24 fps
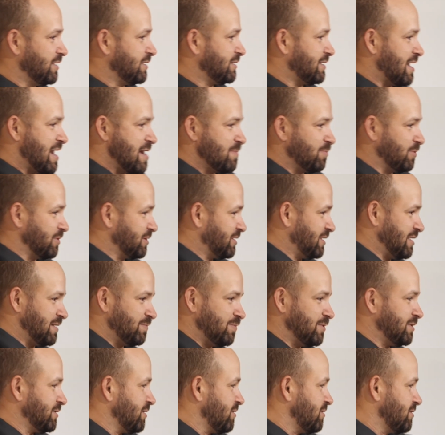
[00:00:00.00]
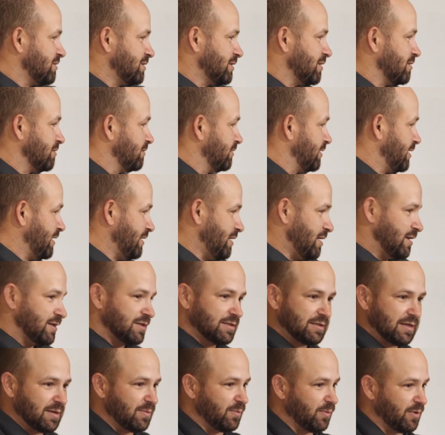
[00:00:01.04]
discipleship is also leading
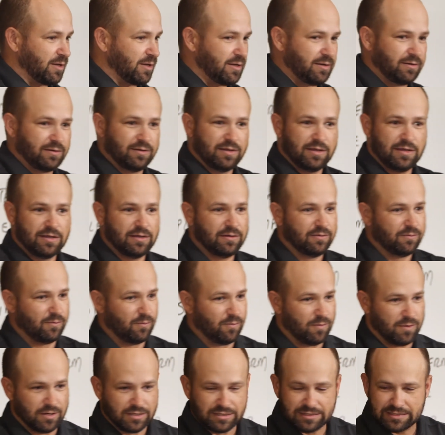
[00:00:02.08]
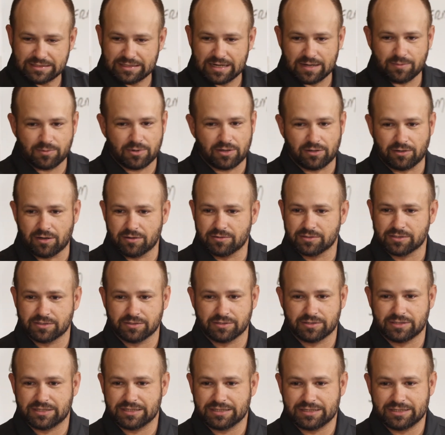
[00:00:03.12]
someone one step
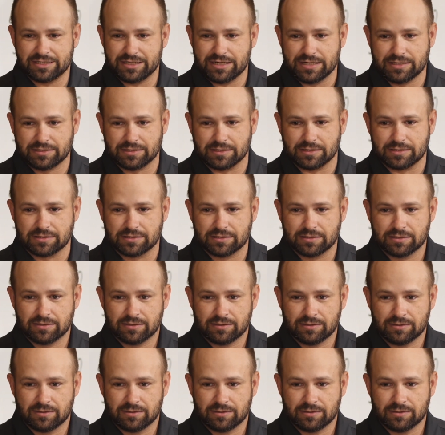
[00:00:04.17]
closer to Jesus.